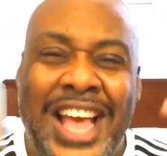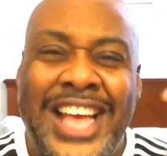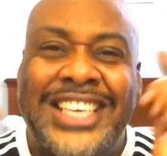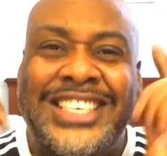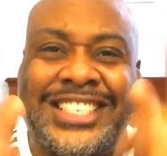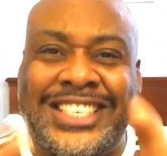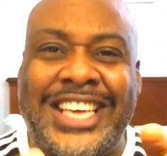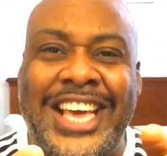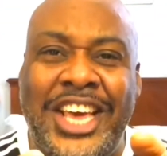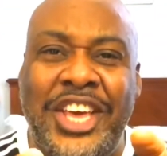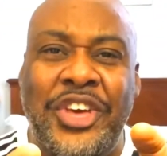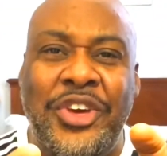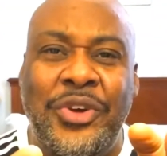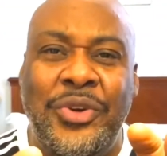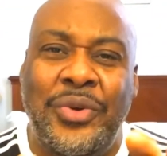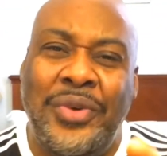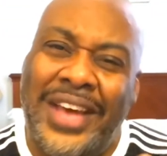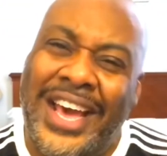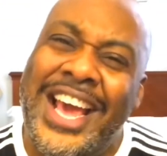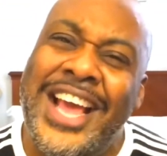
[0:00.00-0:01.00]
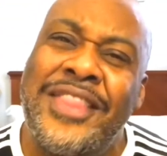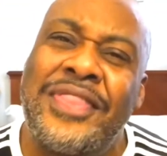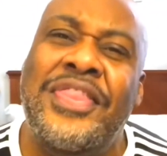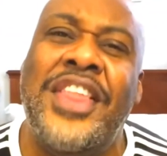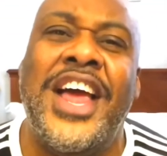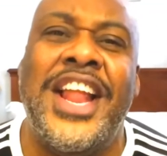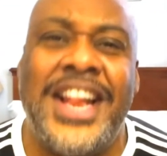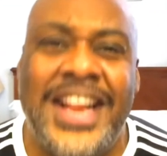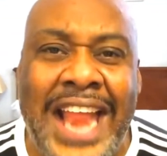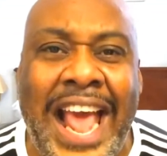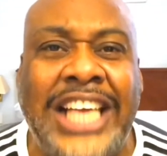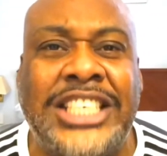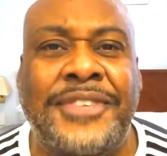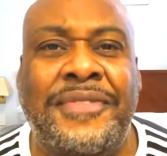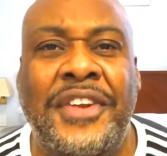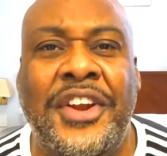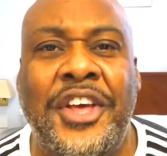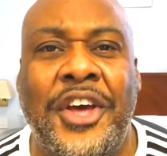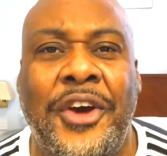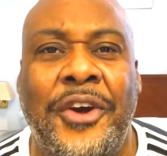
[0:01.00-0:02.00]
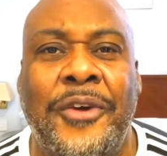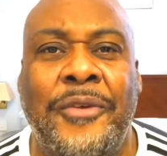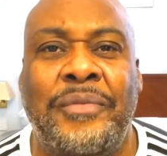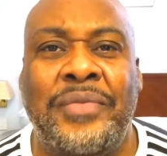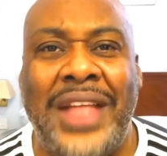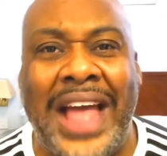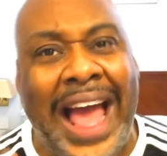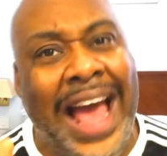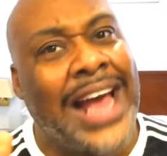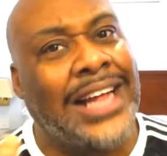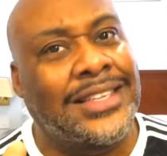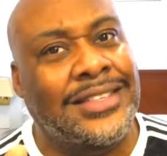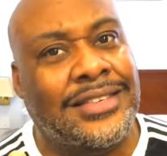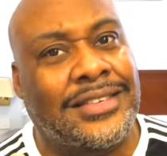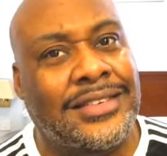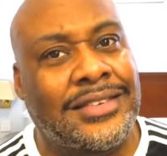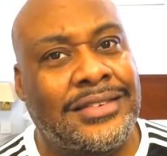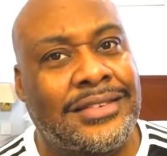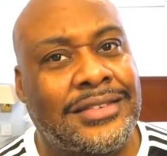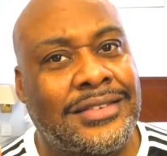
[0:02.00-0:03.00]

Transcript: See you in the next video and